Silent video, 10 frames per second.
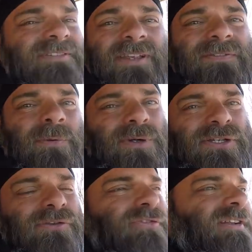see if they want
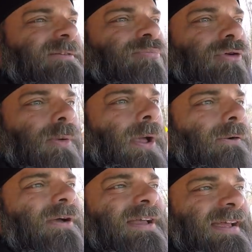to use it as a
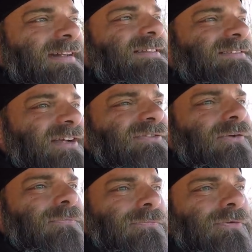promo. It is such
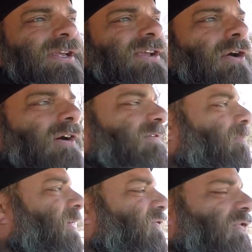a freaking
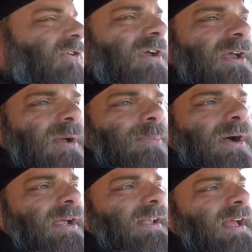awesome picture.
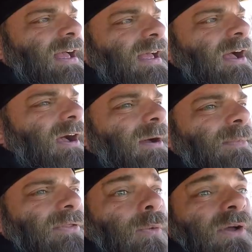But
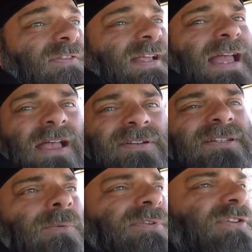the one thing I
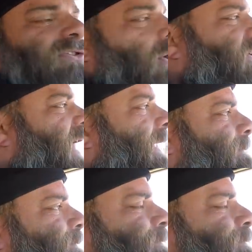haven't done with this car yet,